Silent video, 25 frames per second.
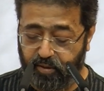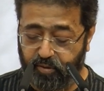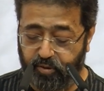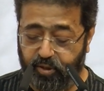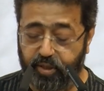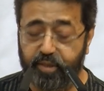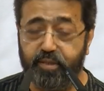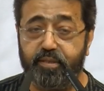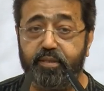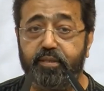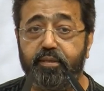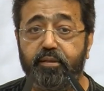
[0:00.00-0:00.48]

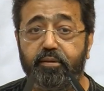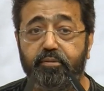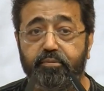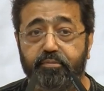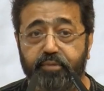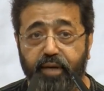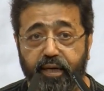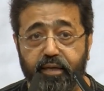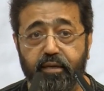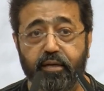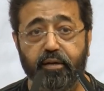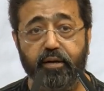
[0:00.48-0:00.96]
This
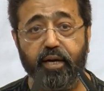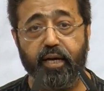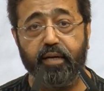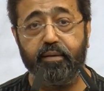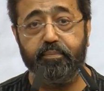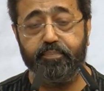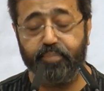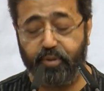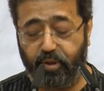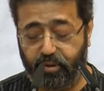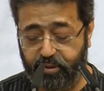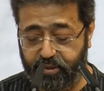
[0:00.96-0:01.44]

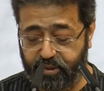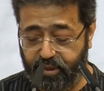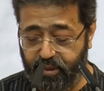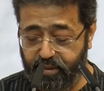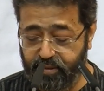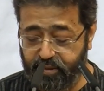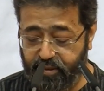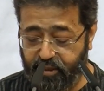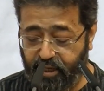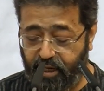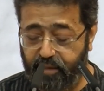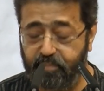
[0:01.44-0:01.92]
recurring
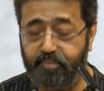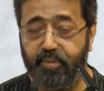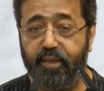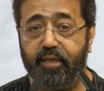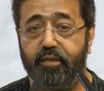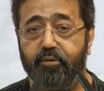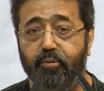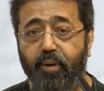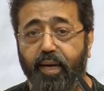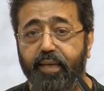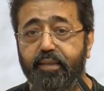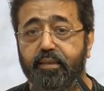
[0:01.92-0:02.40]
process can be
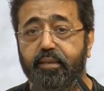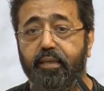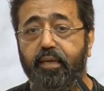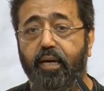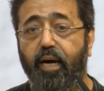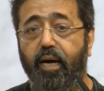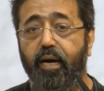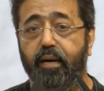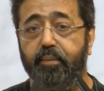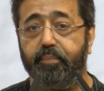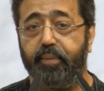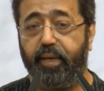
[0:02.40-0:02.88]
quite
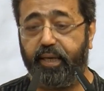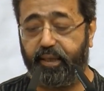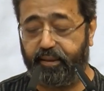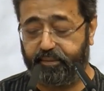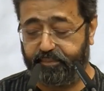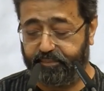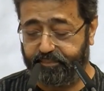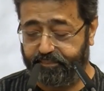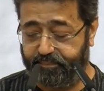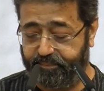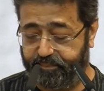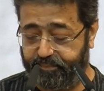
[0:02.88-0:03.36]
calming
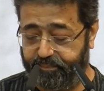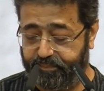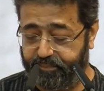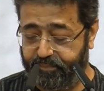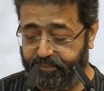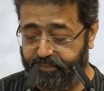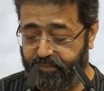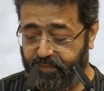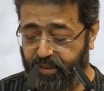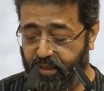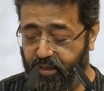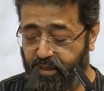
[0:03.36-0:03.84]

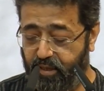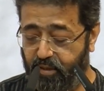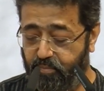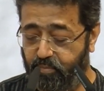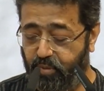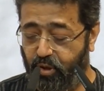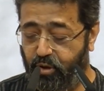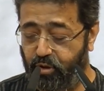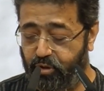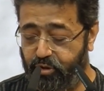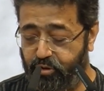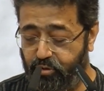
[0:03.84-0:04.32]

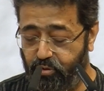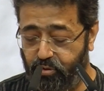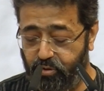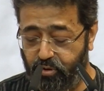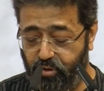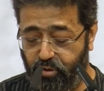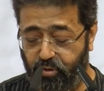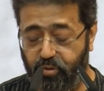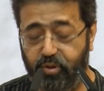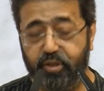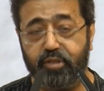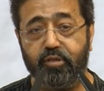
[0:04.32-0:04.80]
because you
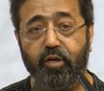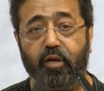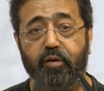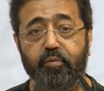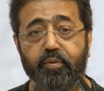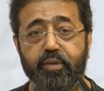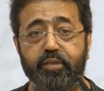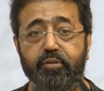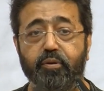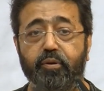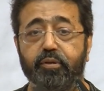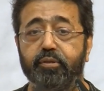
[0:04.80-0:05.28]
know it's
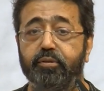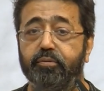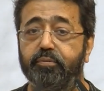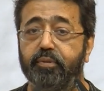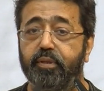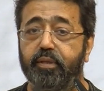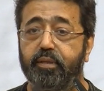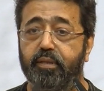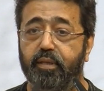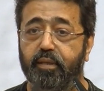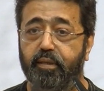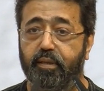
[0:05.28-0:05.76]
always going to
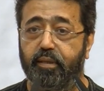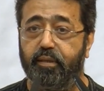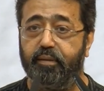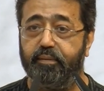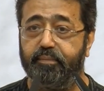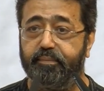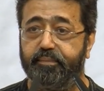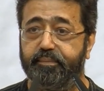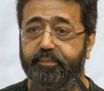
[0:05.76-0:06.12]
return.